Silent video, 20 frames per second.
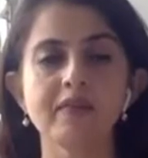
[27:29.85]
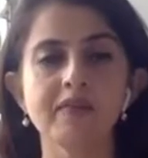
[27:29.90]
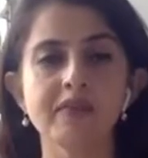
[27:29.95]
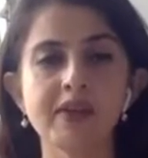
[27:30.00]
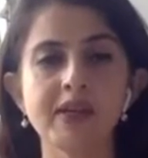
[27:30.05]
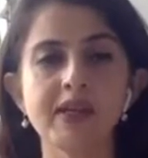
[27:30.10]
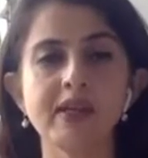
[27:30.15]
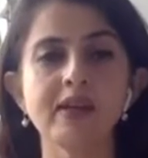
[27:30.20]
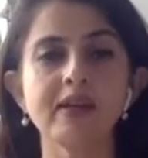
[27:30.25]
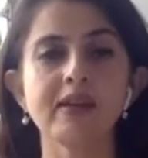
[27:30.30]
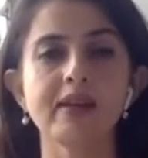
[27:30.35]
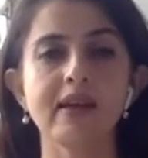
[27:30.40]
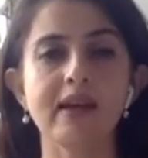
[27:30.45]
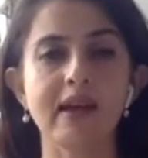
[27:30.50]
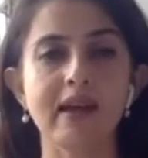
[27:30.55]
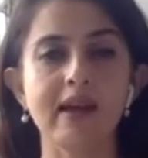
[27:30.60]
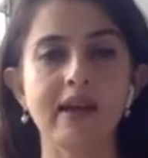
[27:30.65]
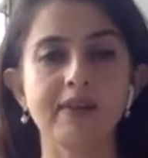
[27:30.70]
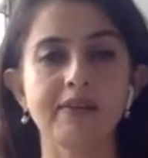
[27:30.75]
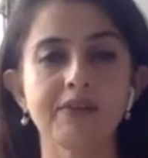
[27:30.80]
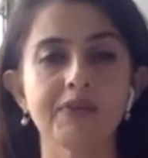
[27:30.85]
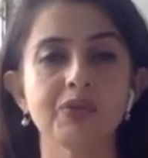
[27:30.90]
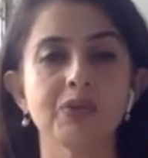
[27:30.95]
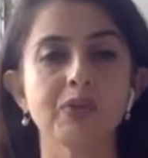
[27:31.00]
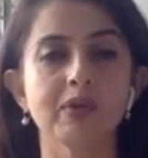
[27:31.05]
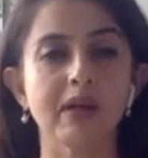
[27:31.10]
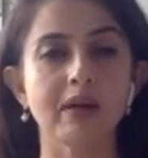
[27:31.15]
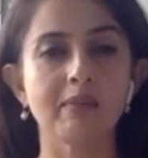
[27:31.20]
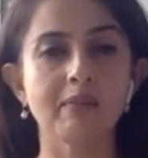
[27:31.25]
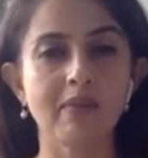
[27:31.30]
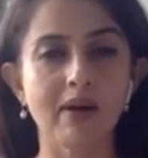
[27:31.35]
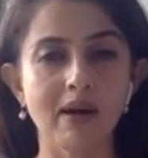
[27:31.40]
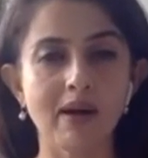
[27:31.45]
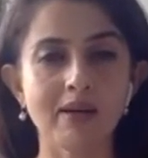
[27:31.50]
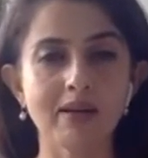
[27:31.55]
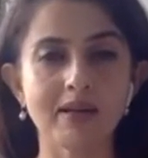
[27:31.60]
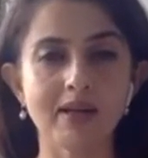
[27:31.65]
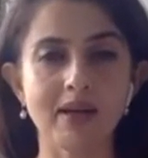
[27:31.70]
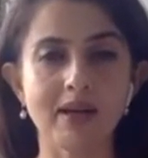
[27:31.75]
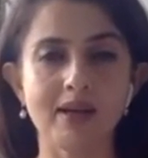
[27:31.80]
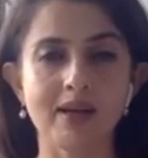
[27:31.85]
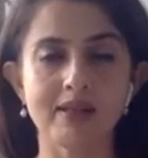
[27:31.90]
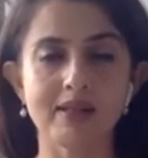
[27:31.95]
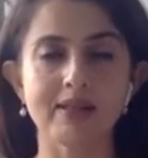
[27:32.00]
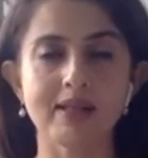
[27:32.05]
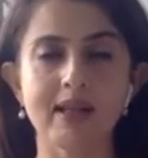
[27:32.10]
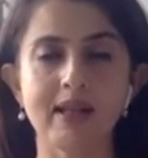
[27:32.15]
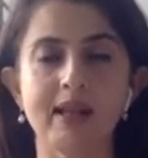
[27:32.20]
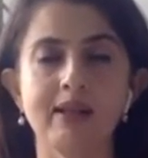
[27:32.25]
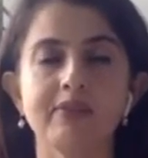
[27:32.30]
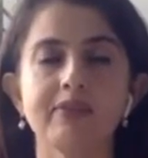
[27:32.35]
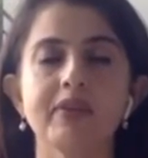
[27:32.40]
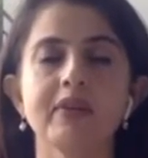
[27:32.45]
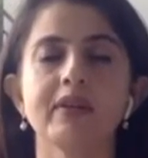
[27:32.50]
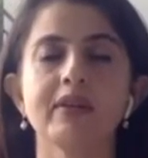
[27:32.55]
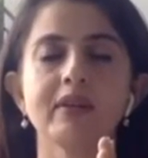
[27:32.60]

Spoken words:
we have to command ourselves,